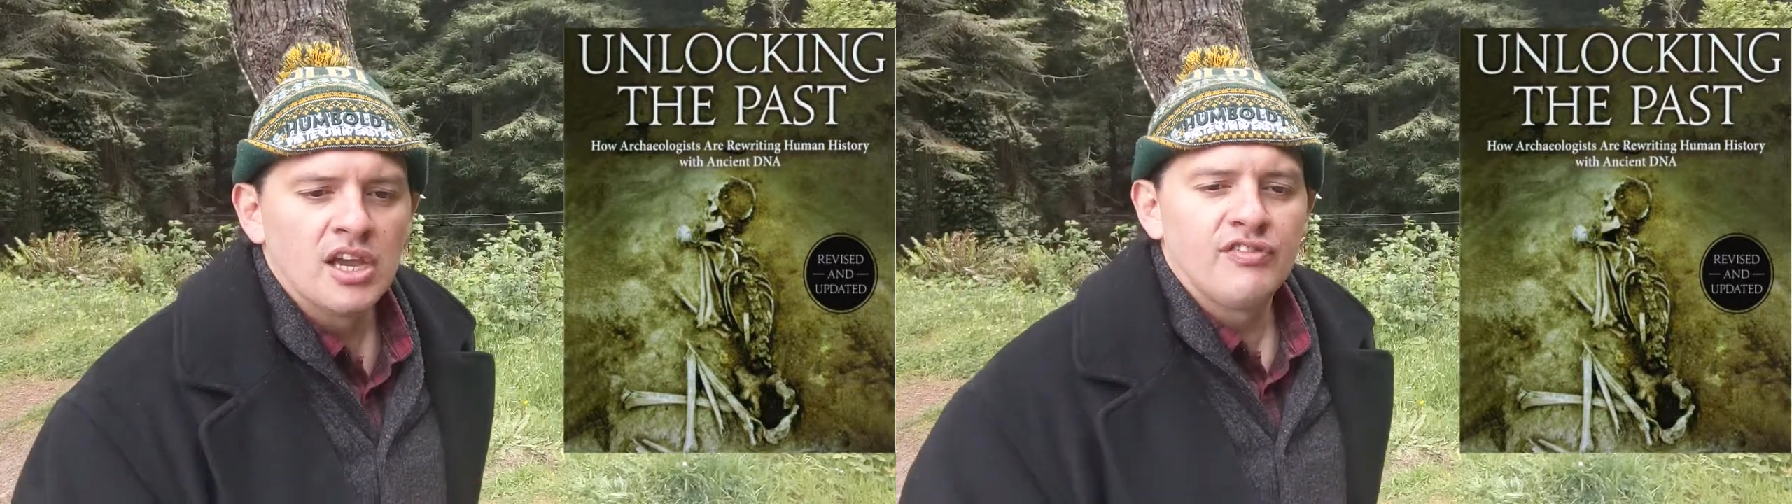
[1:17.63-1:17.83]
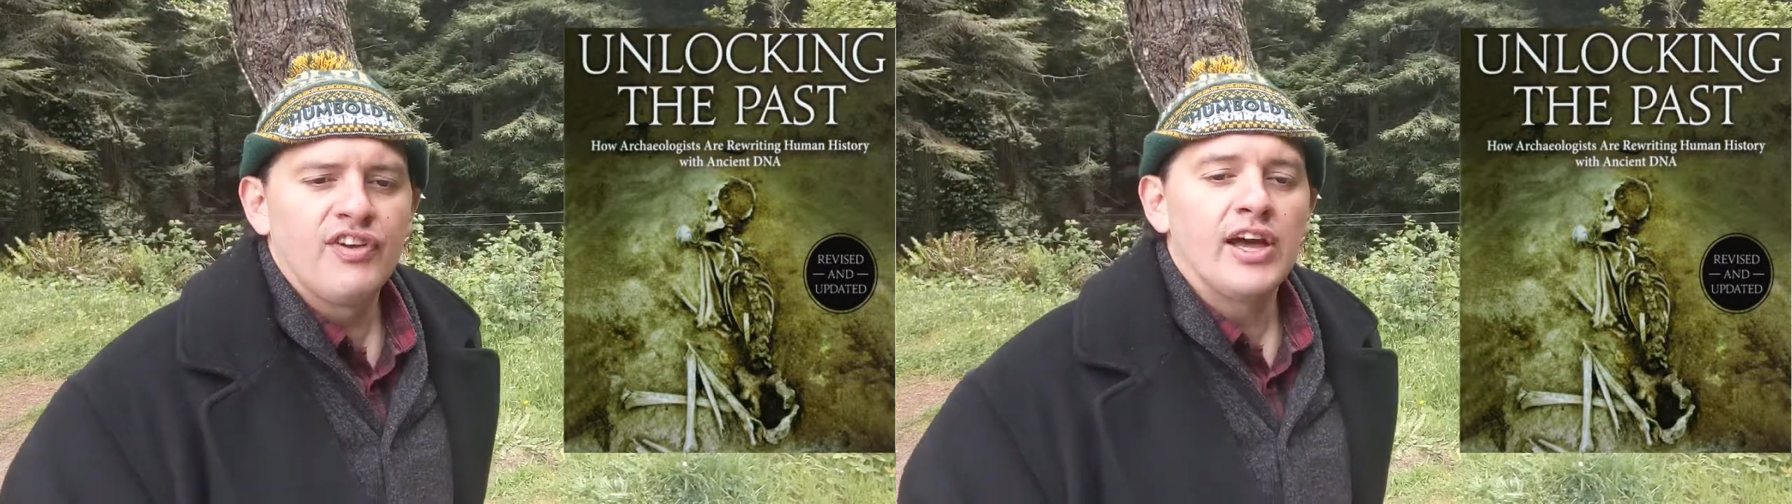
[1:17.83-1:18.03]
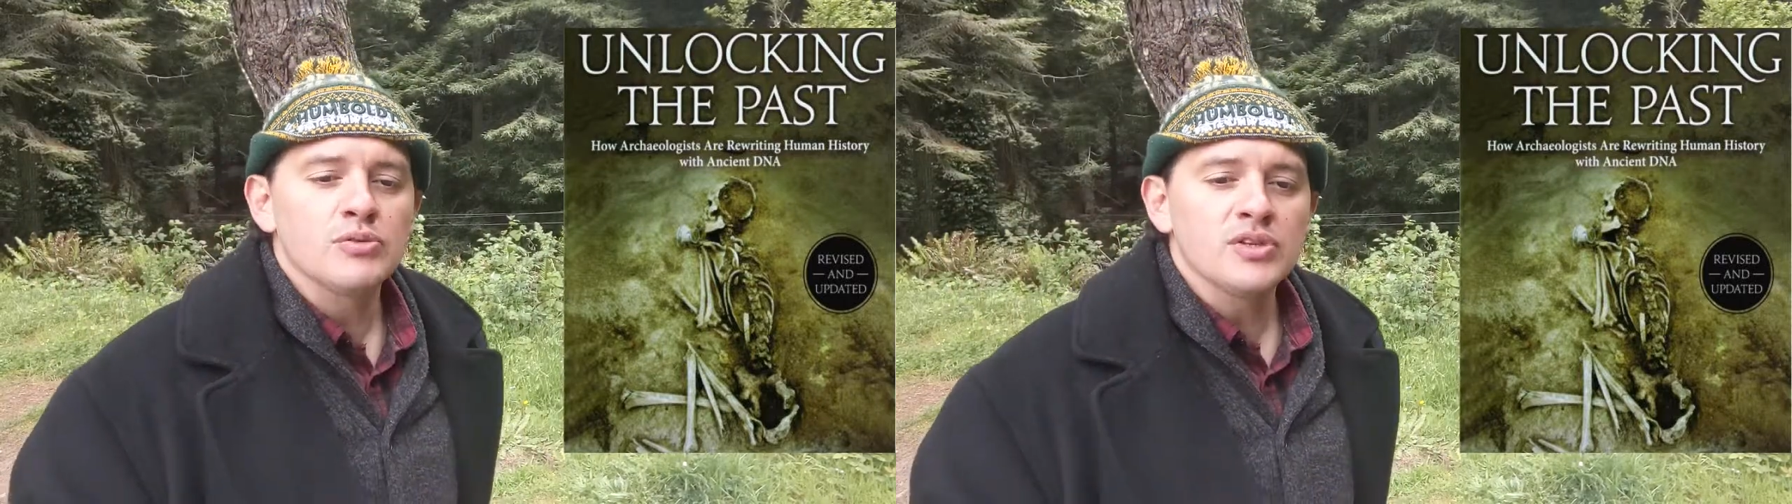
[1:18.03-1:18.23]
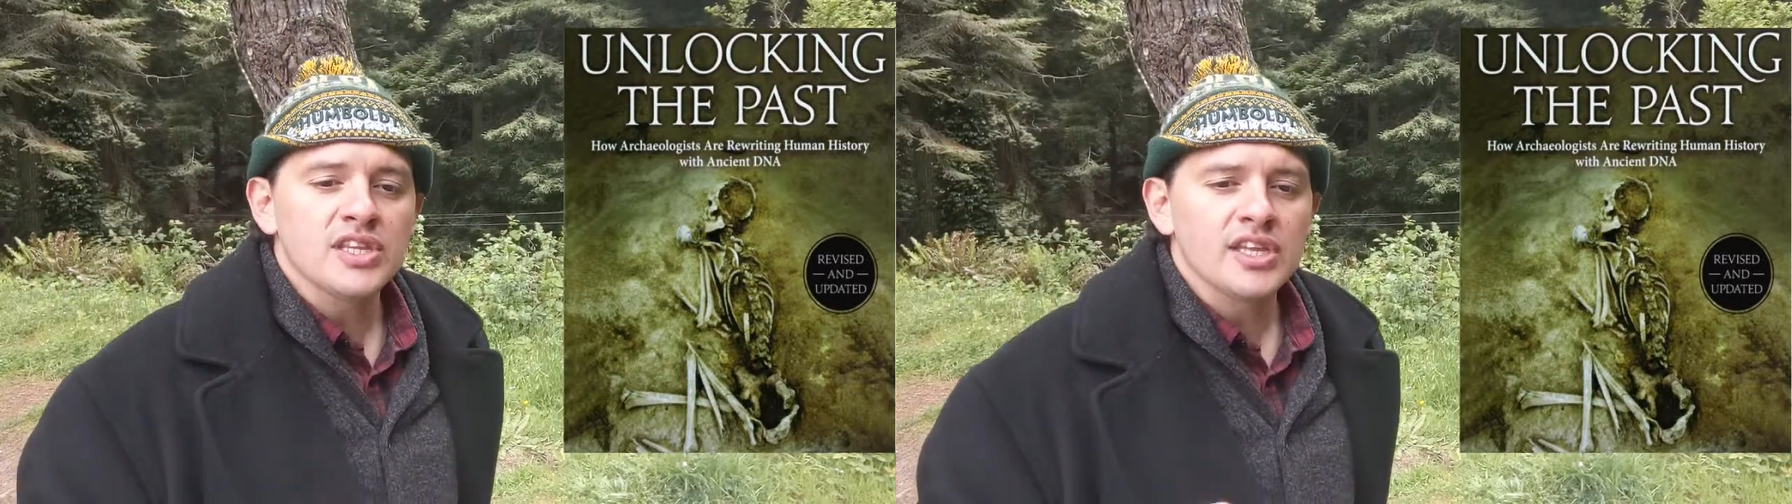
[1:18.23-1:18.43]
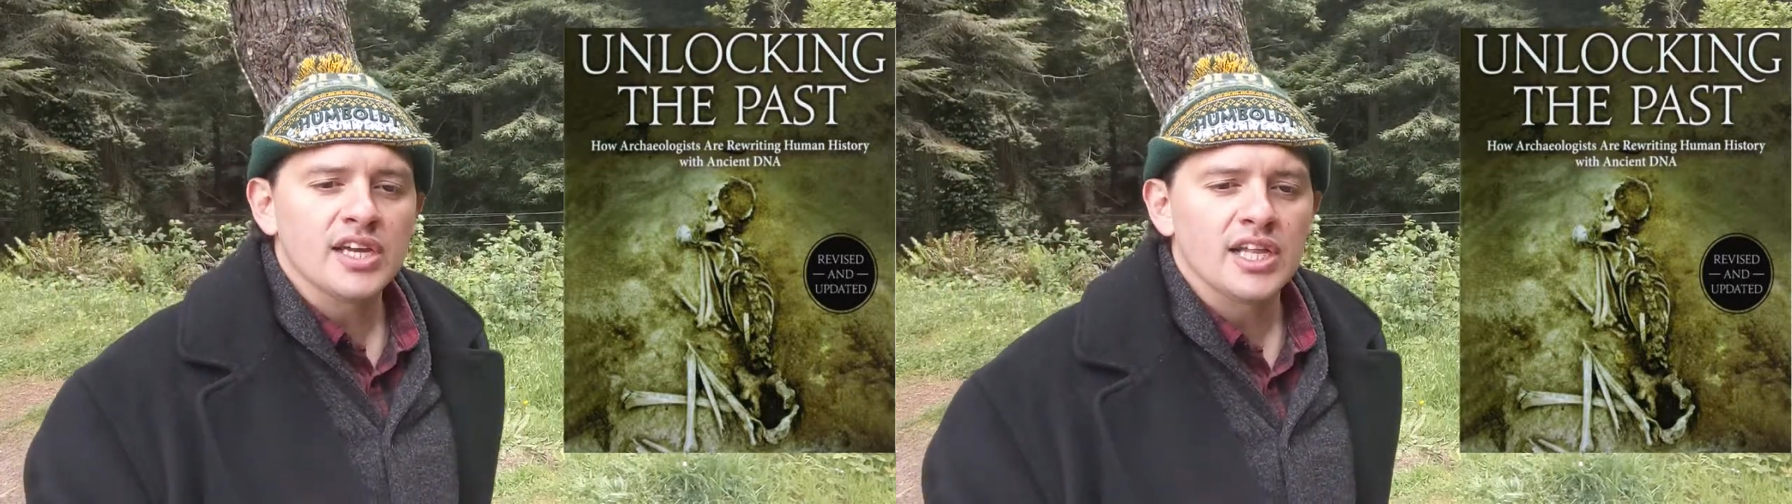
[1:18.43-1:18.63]
found
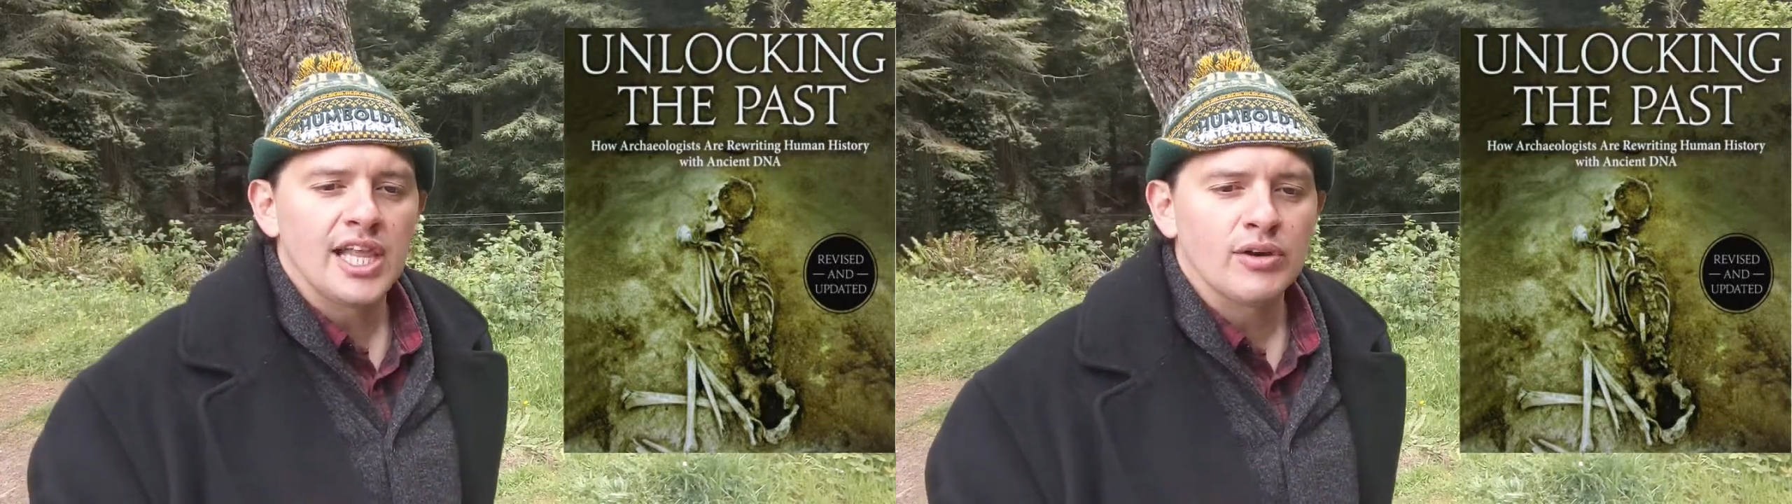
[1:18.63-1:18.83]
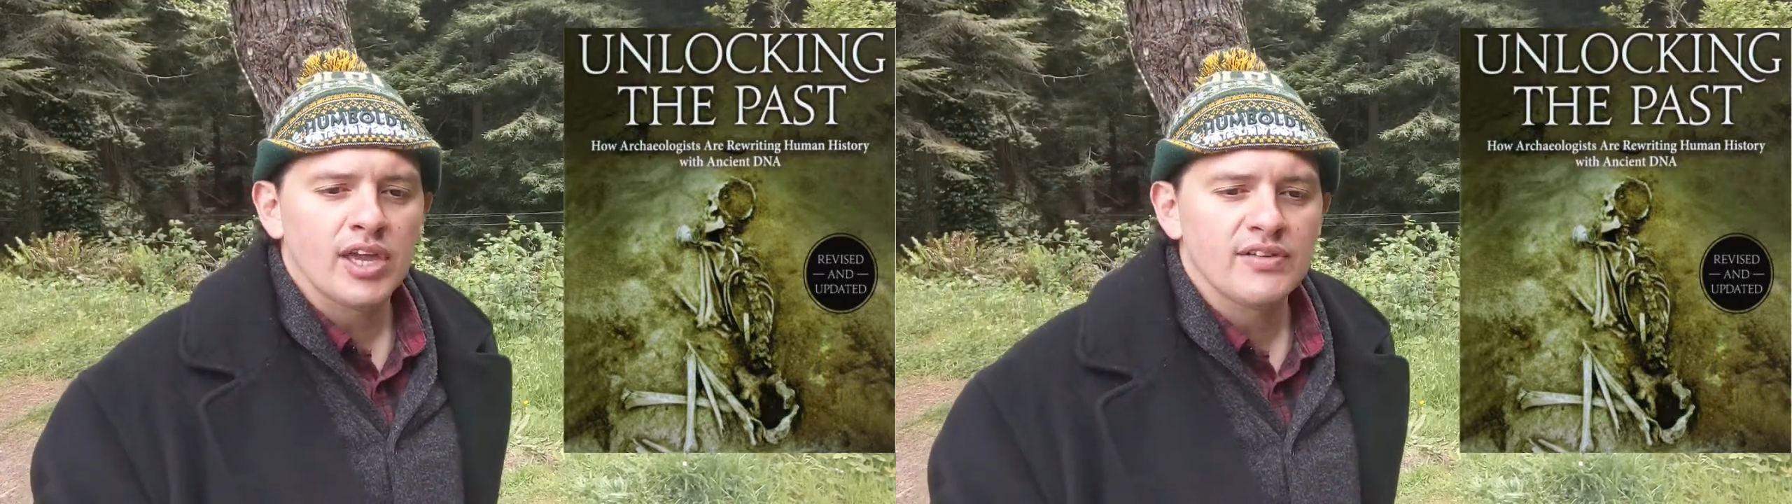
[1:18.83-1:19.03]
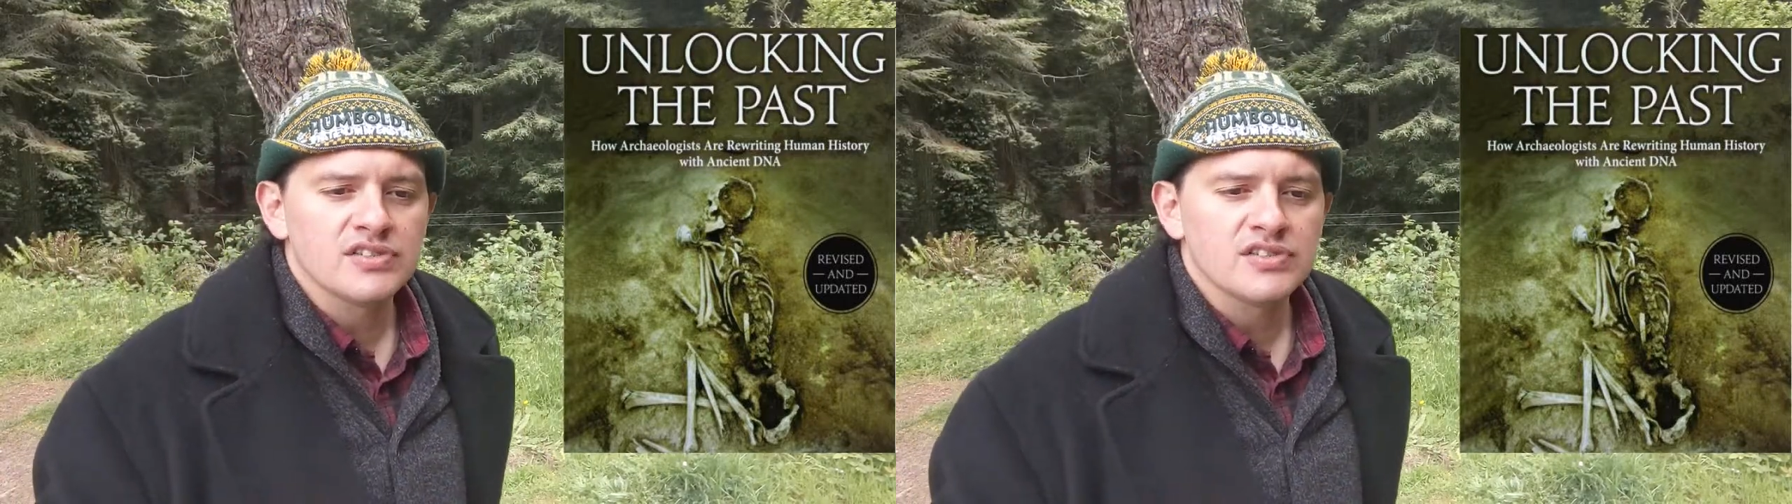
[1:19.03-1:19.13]
within the Callao Cave